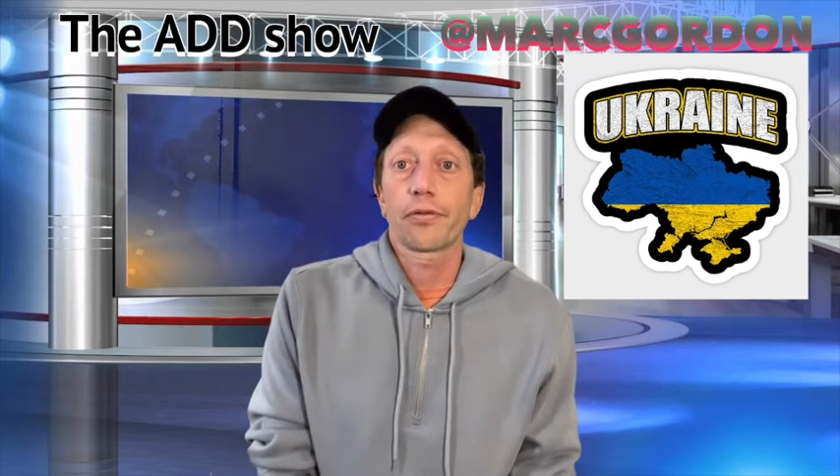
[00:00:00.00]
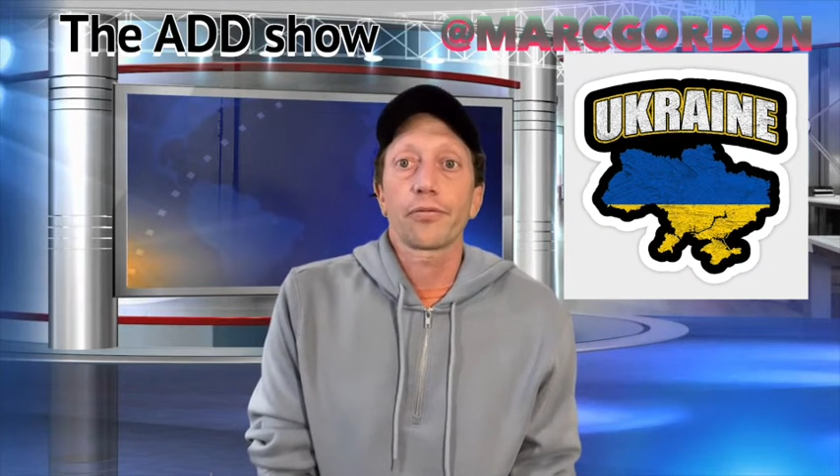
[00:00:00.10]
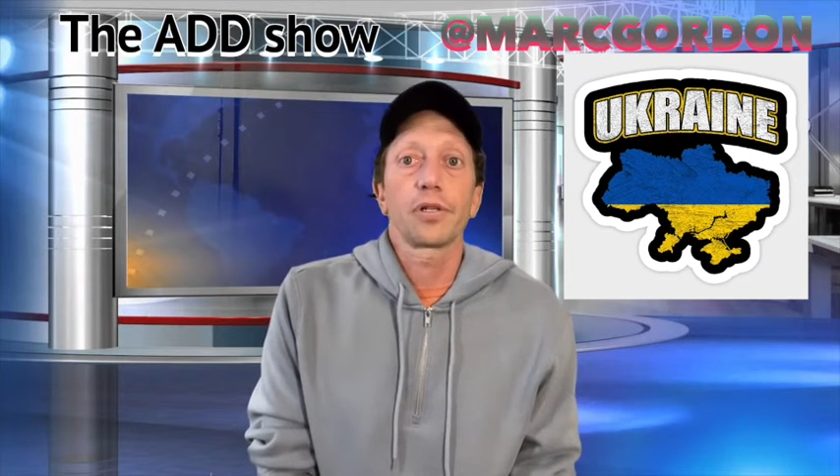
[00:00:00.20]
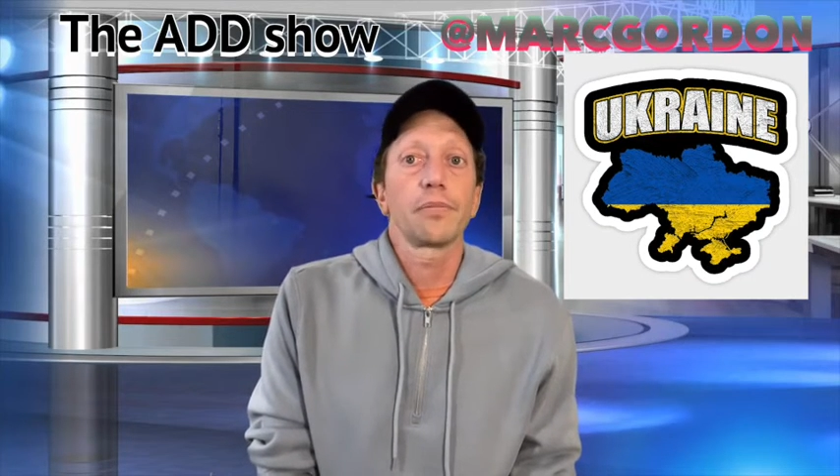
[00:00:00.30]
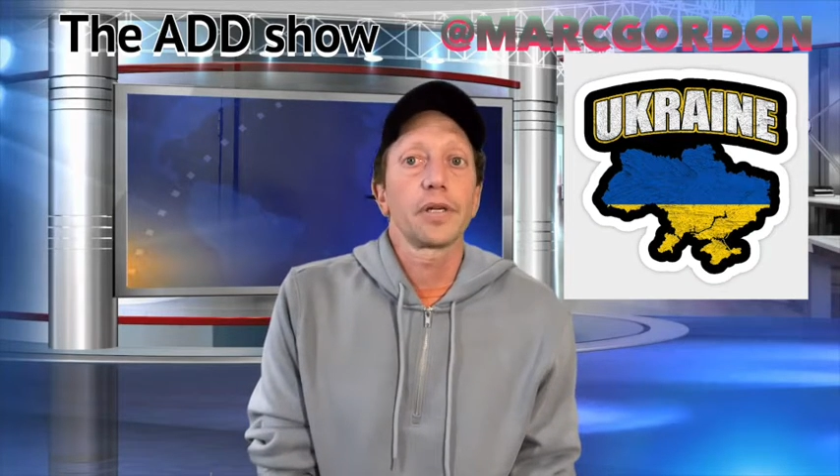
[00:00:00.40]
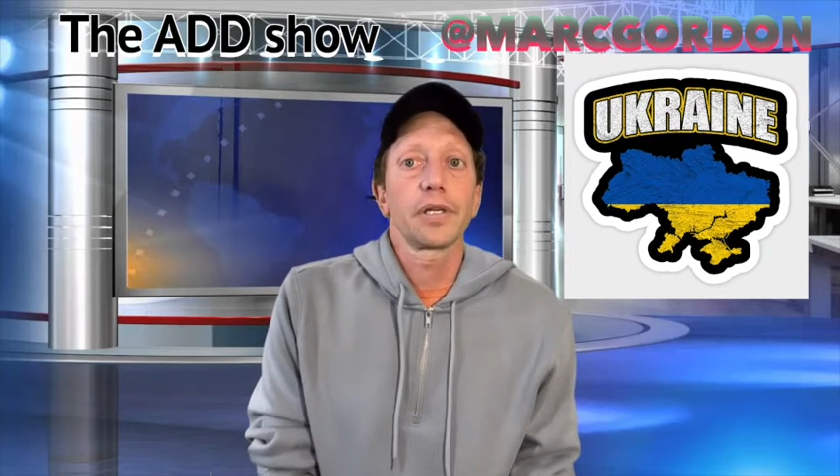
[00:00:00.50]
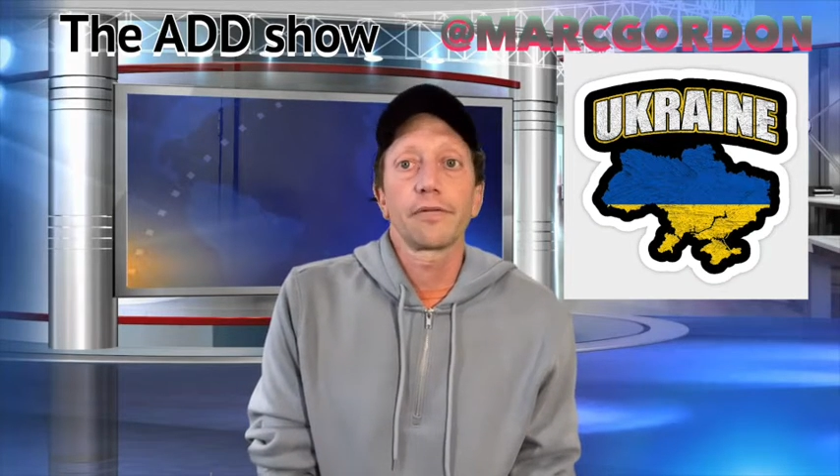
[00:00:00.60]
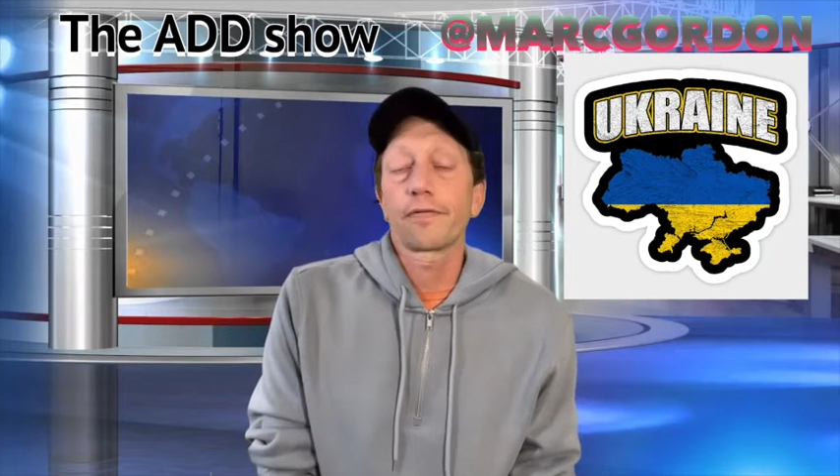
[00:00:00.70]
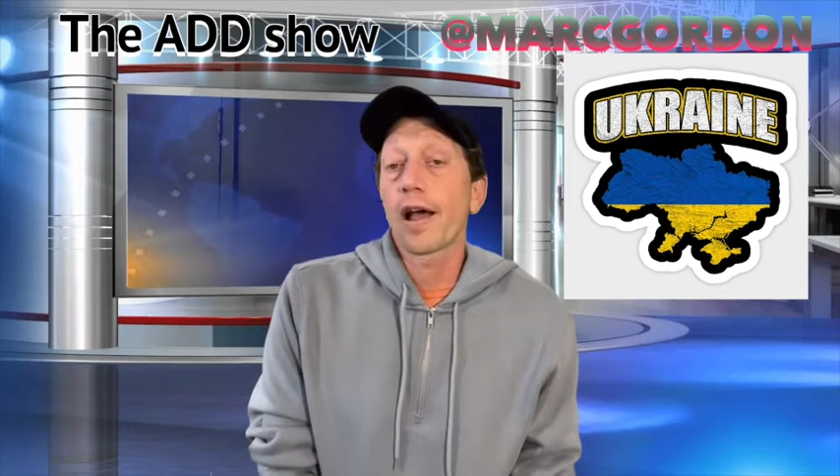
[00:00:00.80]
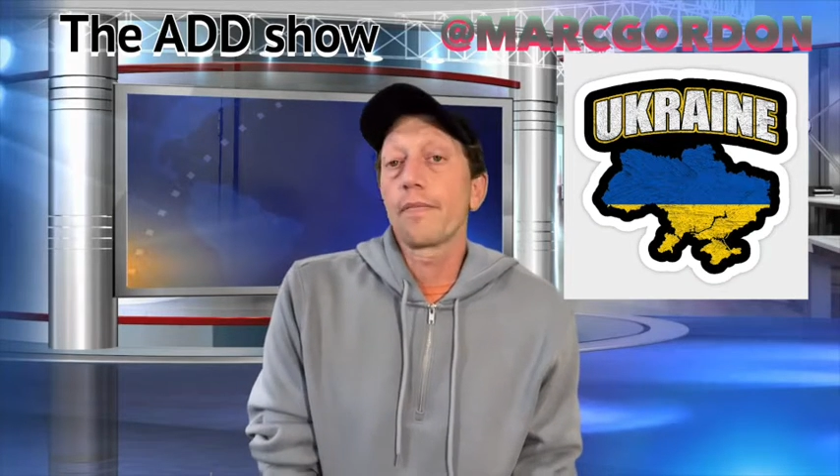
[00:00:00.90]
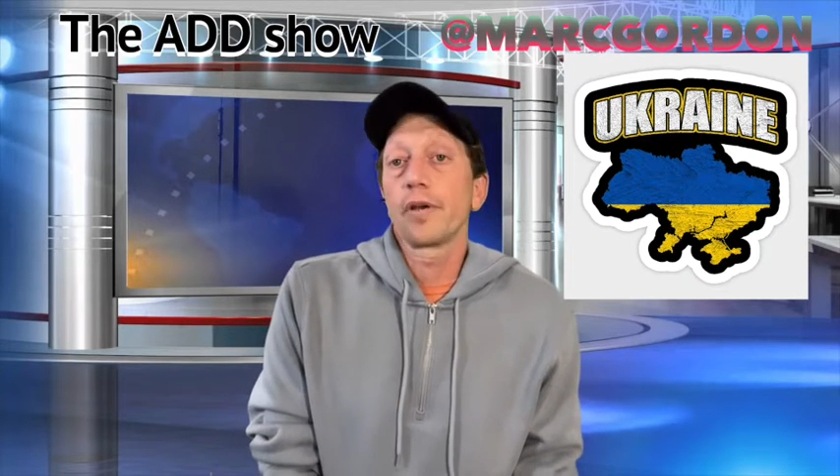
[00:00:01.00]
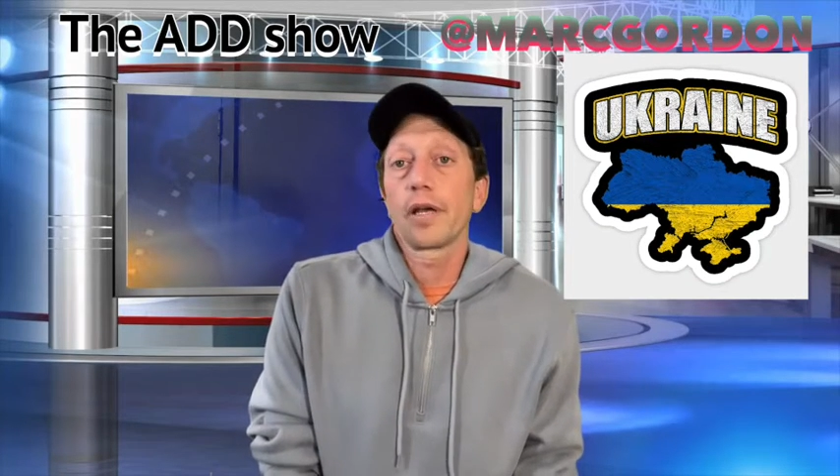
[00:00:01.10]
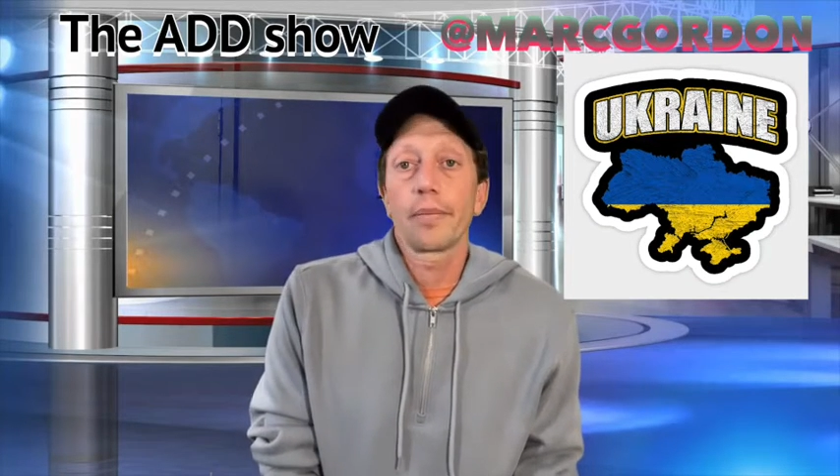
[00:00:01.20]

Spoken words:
3 million, 5 million.